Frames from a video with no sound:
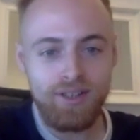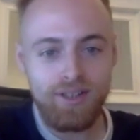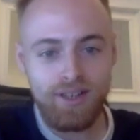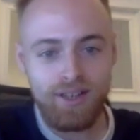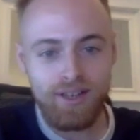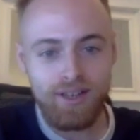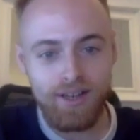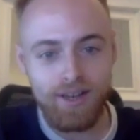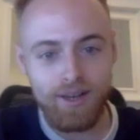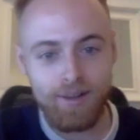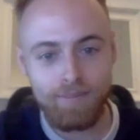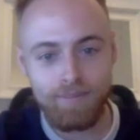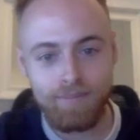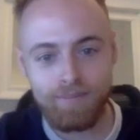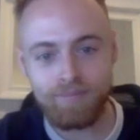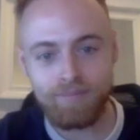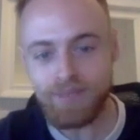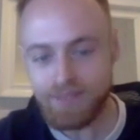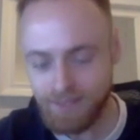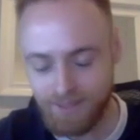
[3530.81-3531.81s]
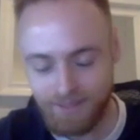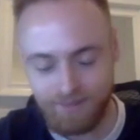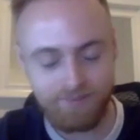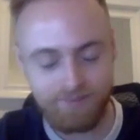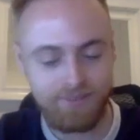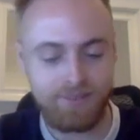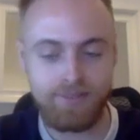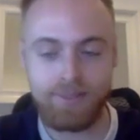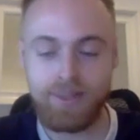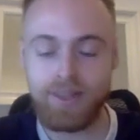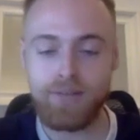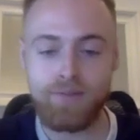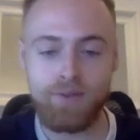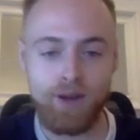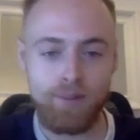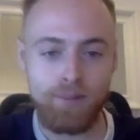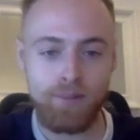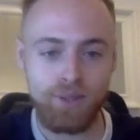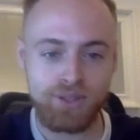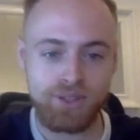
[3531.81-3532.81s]
Thank you very
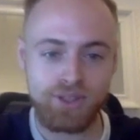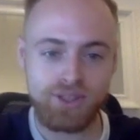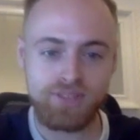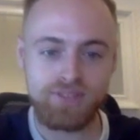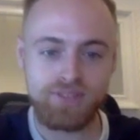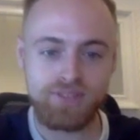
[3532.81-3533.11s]
much.